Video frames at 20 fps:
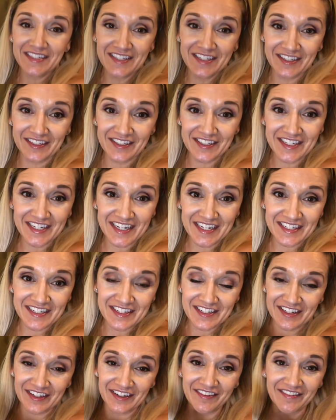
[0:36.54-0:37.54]
13
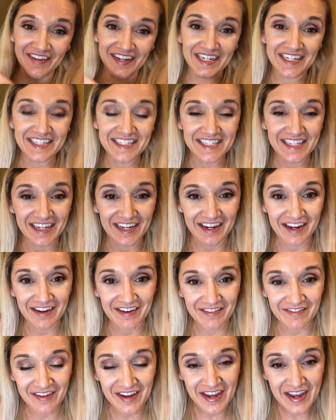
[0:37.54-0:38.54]
servings
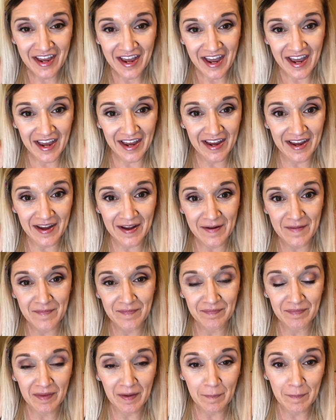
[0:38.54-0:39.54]
of
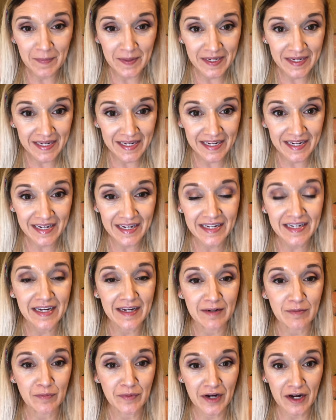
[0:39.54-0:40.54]
pea
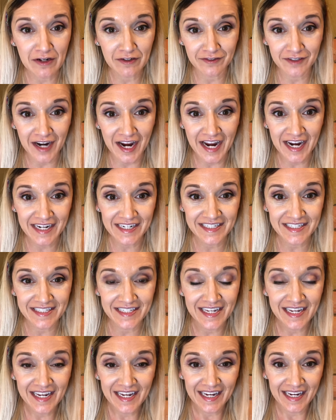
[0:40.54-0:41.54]
and brown rice
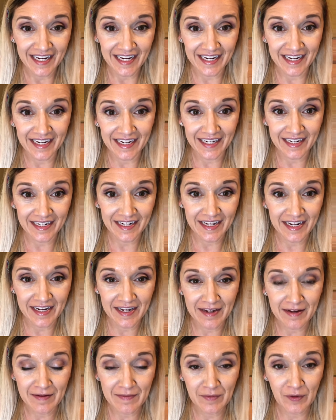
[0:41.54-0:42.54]

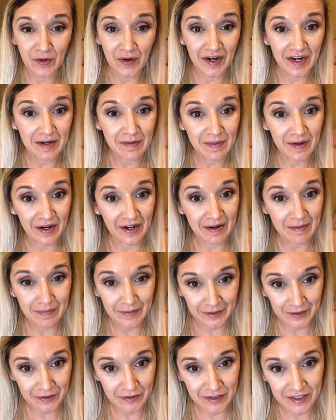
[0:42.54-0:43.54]
and cranberry
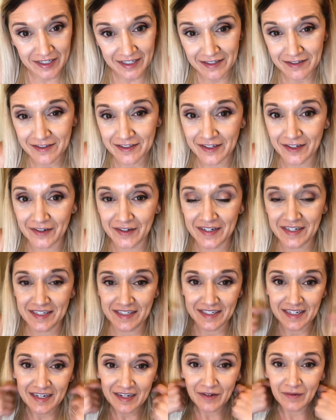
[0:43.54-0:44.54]
protein. So
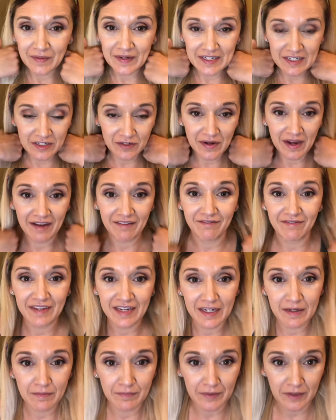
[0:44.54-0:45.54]
we do have
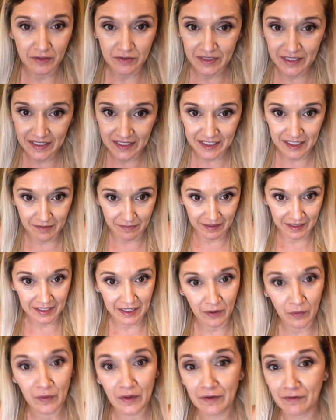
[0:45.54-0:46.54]
vegan protein. Doesn't mean
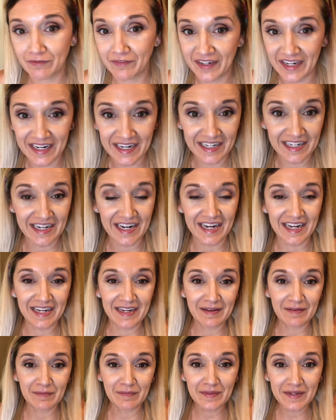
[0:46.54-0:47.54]
that we're vegan. I
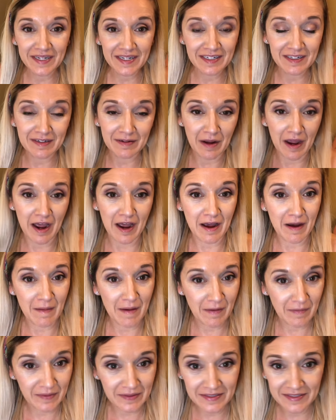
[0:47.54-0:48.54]
eat meat.
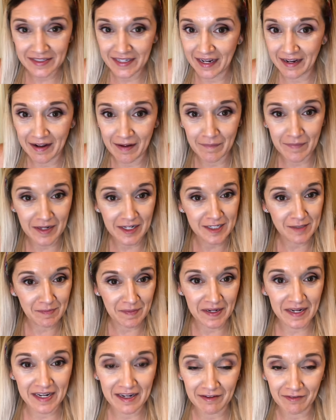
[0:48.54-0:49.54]
I wouldn't say, I'm not
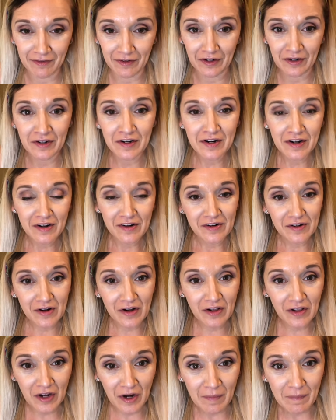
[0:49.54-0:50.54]
speaking for
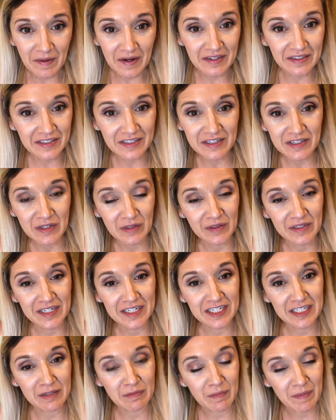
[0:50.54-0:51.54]
all Arbonne
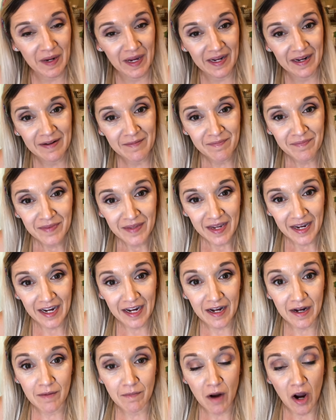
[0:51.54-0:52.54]
consultants, but
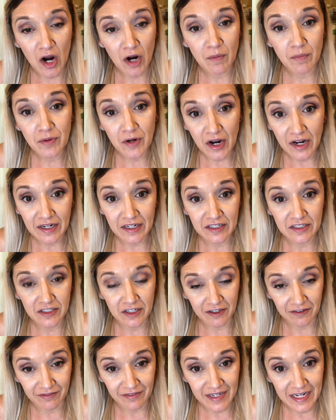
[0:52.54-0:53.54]
our products
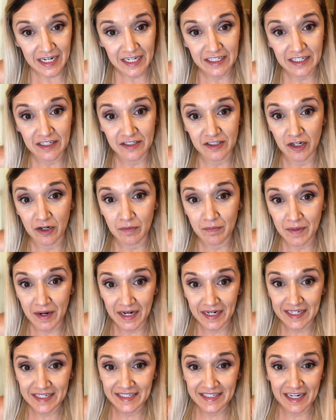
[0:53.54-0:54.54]
are vegan because our
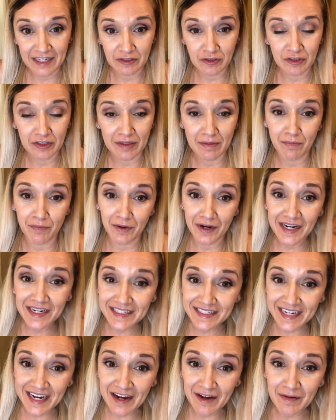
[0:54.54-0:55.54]
bodies naturally
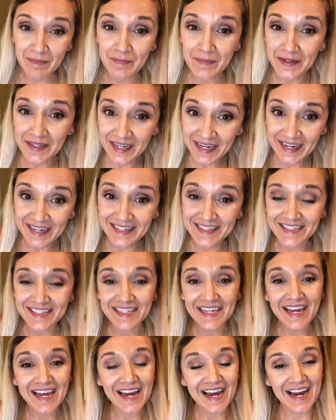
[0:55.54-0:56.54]
break down plants
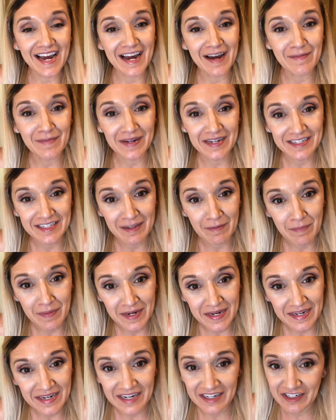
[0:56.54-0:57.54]
because the
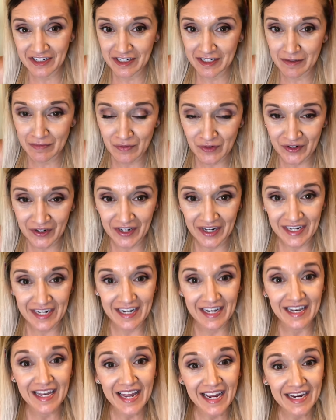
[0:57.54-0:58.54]
pH is more in
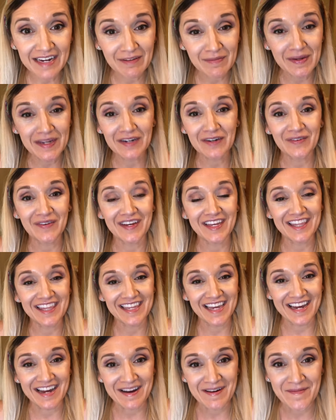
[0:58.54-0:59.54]
alignment
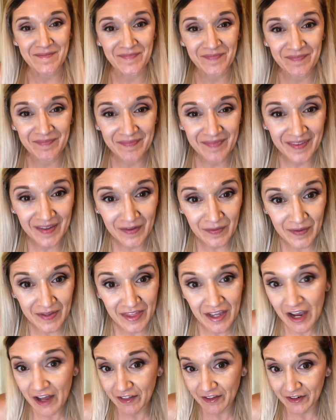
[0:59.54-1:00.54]
with
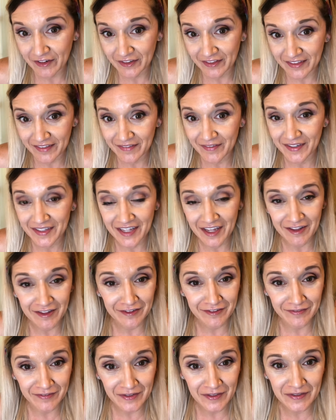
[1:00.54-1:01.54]
other
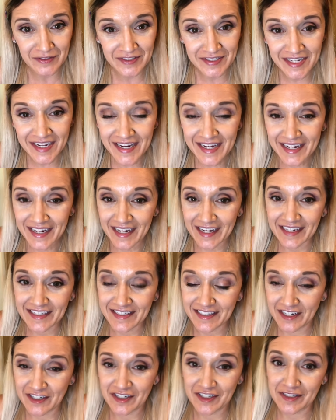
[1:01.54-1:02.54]
foods
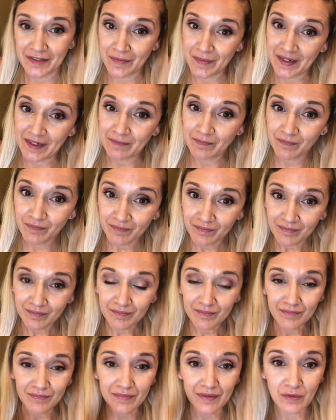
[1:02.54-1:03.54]
such as meat,
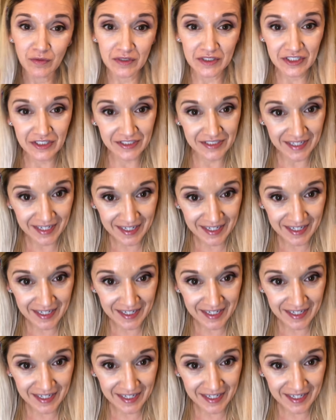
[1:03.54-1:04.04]
which is an